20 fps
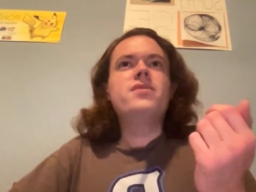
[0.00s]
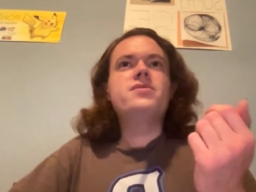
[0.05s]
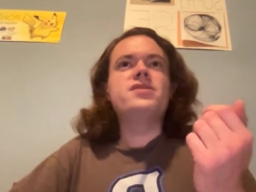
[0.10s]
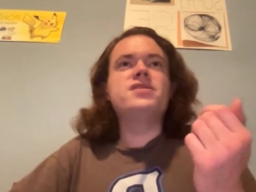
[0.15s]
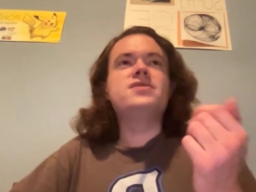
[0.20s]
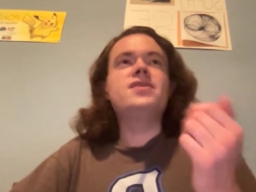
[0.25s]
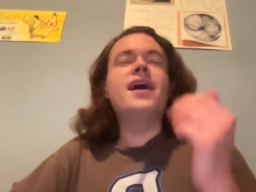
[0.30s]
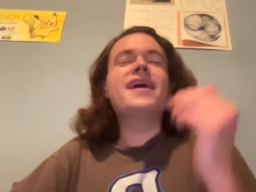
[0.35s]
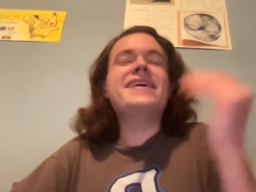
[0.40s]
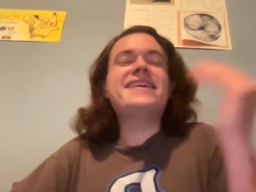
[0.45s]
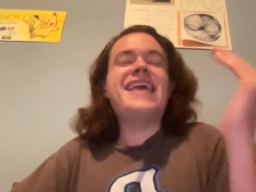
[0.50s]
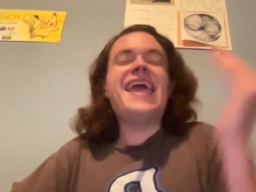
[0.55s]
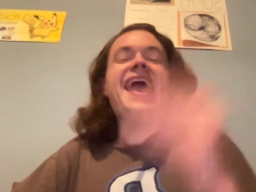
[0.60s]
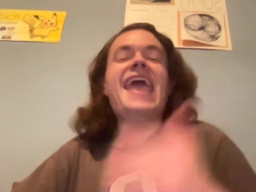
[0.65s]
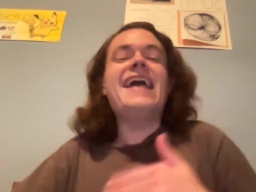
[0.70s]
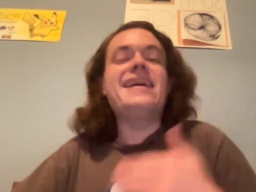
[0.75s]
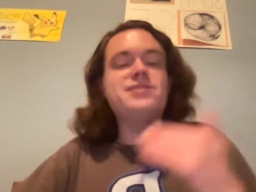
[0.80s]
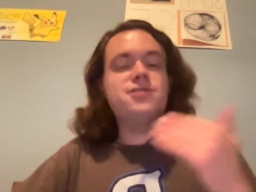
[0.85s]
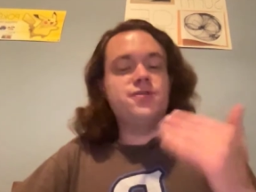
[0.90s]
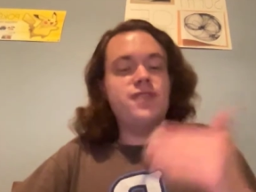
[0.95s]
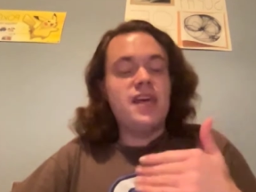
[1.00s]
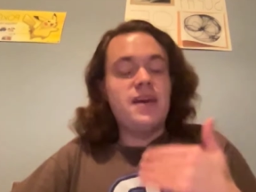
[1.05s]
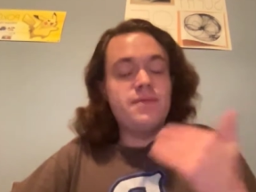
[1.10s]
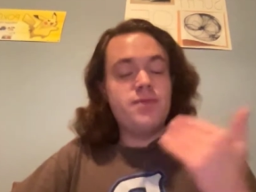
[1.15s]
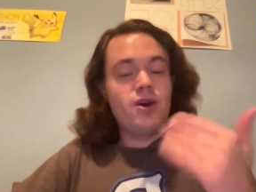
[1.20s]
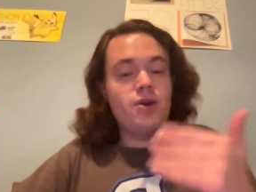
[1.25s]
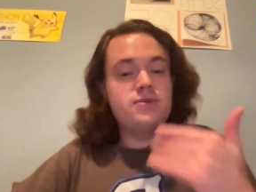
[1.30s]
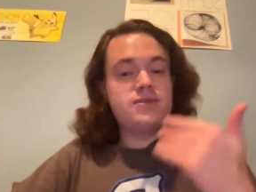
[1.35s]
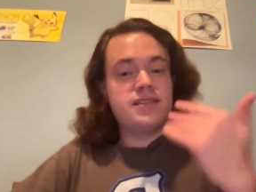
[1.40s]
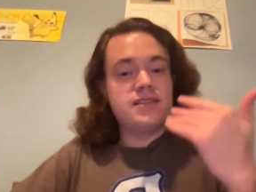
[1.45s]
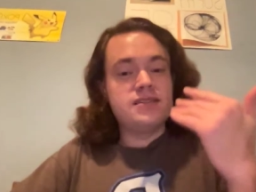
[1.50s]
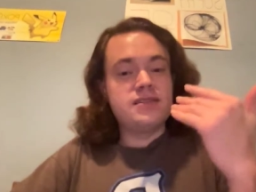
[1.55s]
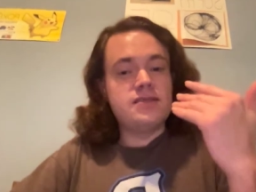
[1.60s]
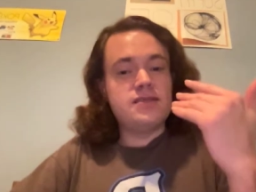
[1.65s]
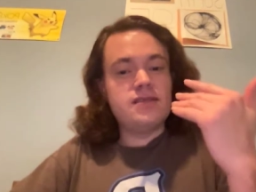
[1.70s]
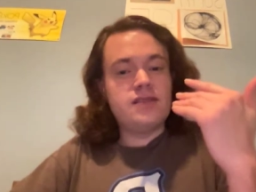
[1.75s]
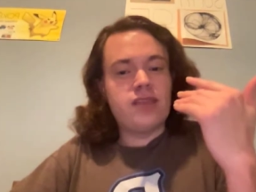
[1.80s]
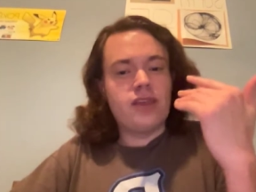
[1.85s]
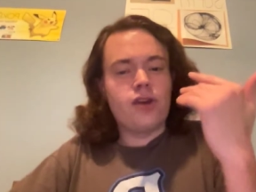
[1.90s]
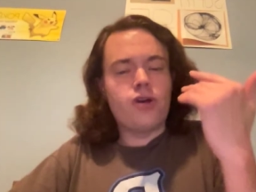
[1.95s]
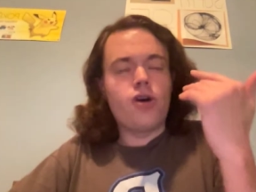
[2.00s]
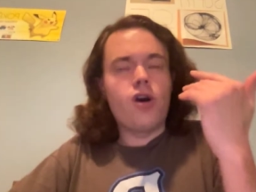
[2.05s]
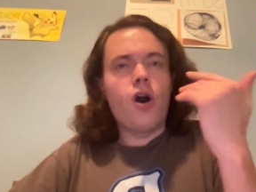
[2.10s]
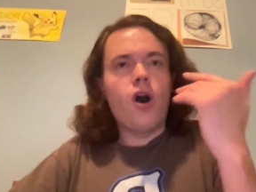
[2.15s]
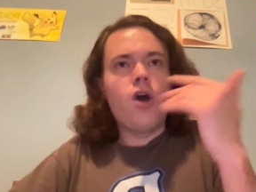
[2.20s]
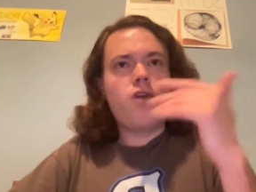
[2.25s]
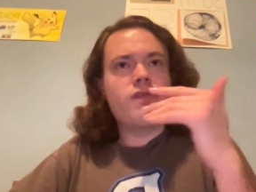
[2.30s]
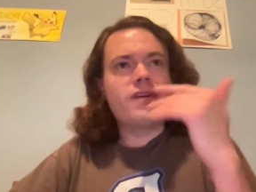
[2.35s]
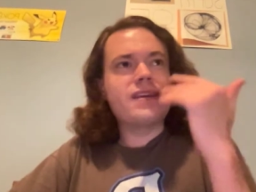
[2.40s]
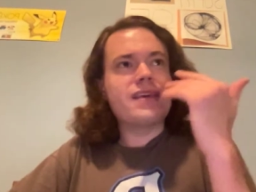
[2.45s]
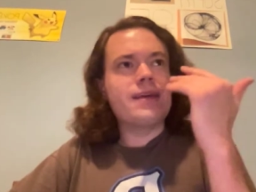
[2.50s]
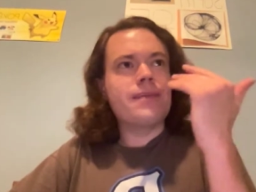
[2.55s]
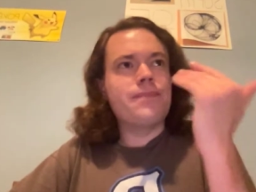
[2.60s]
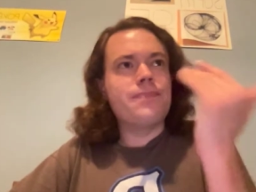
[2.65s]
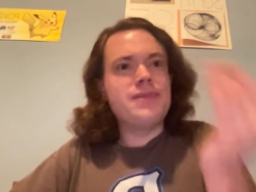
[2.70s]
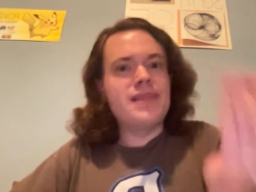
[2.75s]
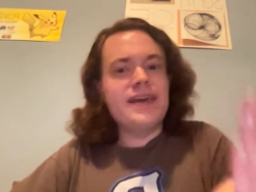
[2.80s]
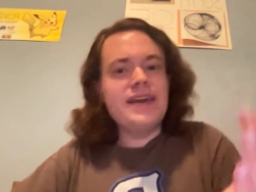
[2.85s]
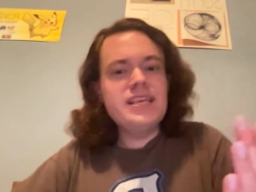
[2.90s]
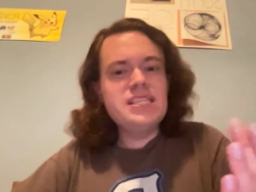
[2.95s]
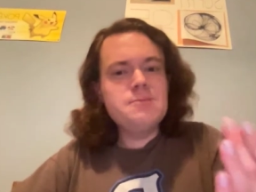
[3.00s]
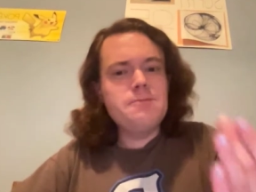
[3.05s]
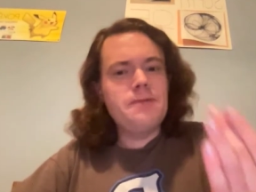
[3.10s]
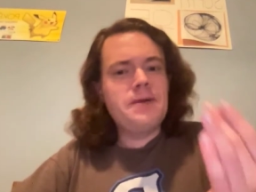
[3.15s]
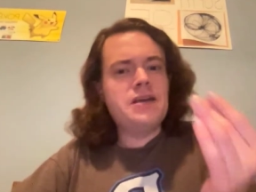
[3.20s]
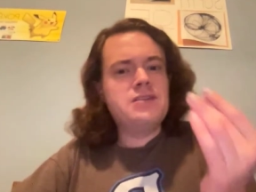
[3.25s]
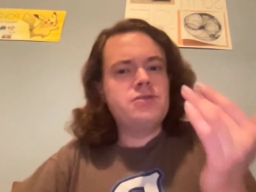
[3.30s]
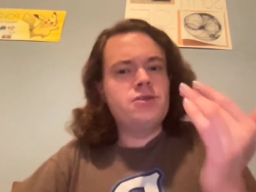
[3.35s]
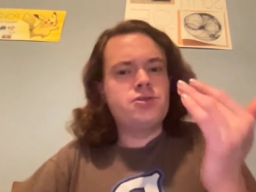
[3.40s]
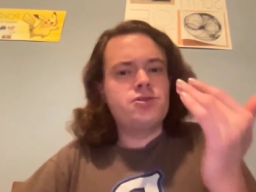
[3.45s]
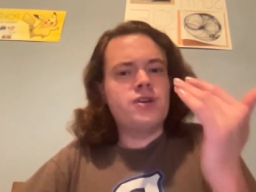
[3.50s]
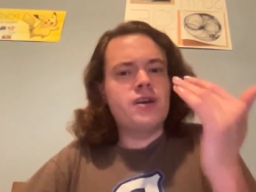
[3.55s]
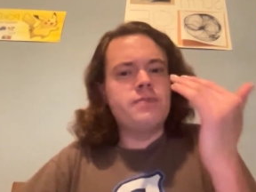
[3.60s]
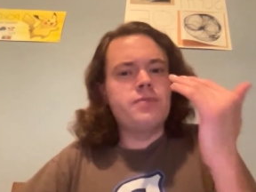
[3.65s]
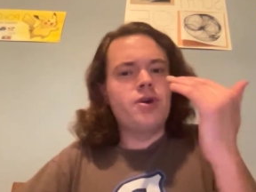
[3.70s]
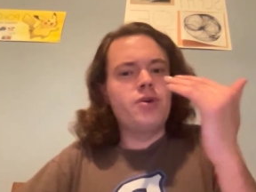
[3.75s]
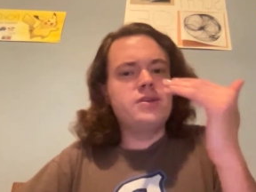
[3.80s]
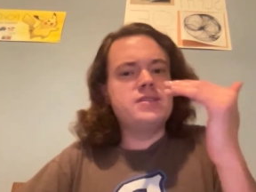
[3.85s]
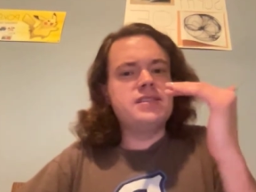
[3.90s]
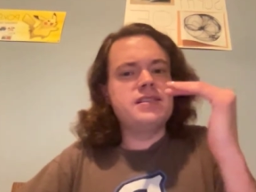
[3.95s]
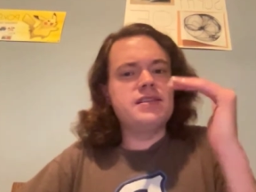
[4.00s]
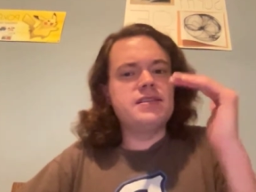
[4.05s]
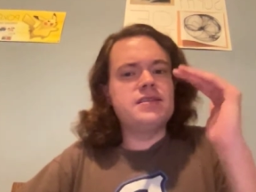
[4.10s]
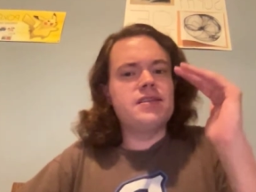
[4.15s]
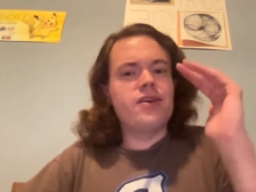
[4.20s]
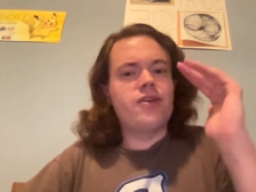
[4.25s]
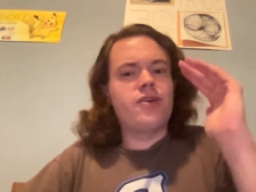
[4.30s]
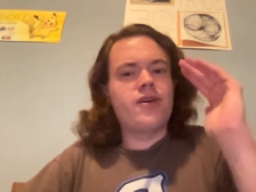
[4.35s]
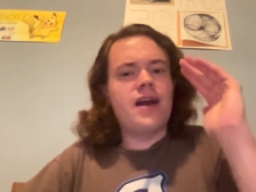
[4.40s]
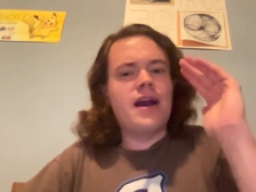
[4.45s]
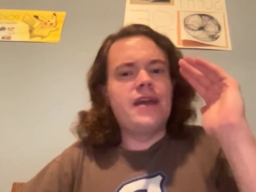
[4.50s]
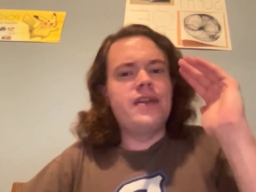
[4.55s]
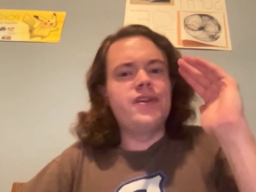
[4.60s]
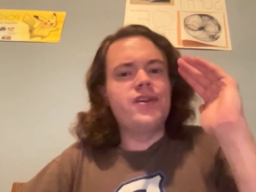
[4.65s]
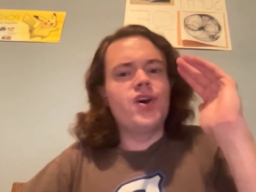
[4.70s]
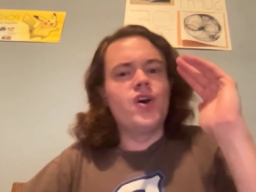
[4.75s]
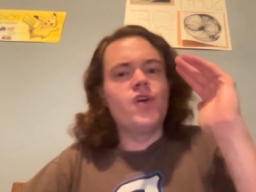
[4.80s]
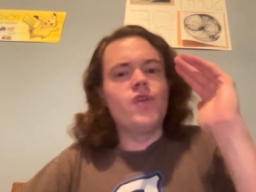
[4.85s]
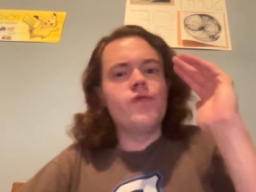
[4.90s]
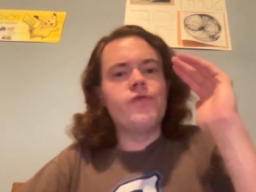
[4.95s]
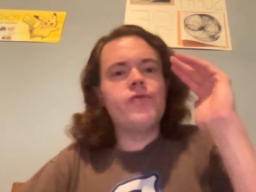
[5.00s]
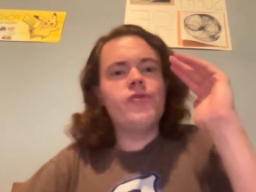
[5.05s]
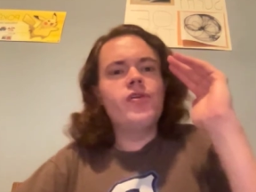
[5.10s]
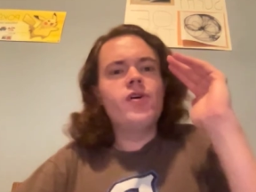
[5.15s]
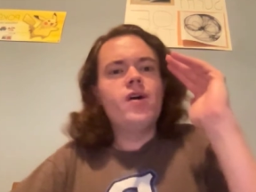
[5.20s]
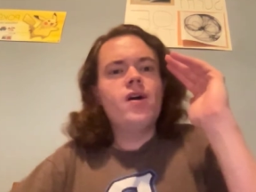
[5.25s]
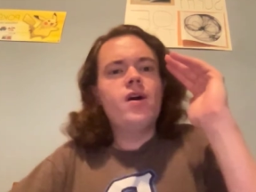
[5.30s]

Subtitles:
does not cancel the hypnosis that are already in place, because those are hypnoses that are kind of,